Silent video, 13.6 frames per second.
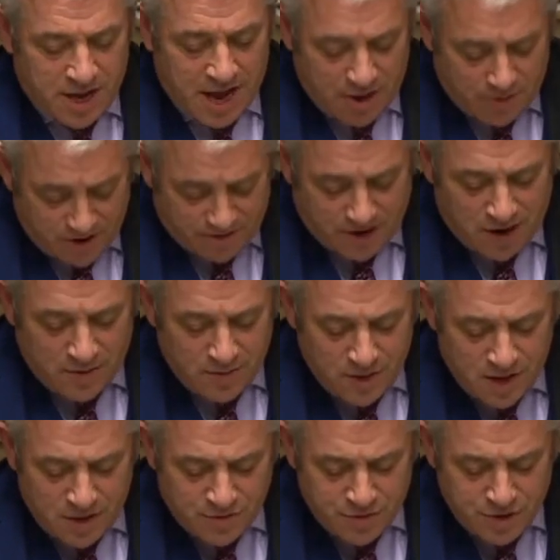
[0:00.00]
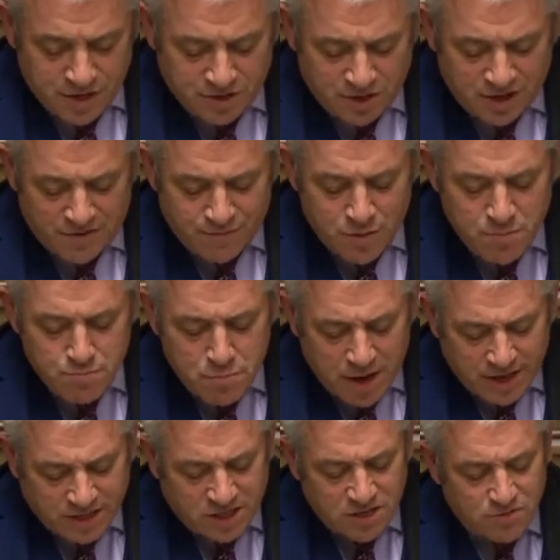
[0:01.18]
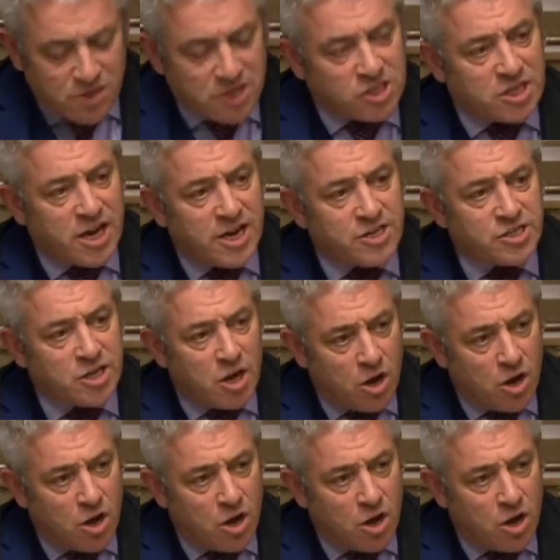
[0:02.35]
however, that the government might in this case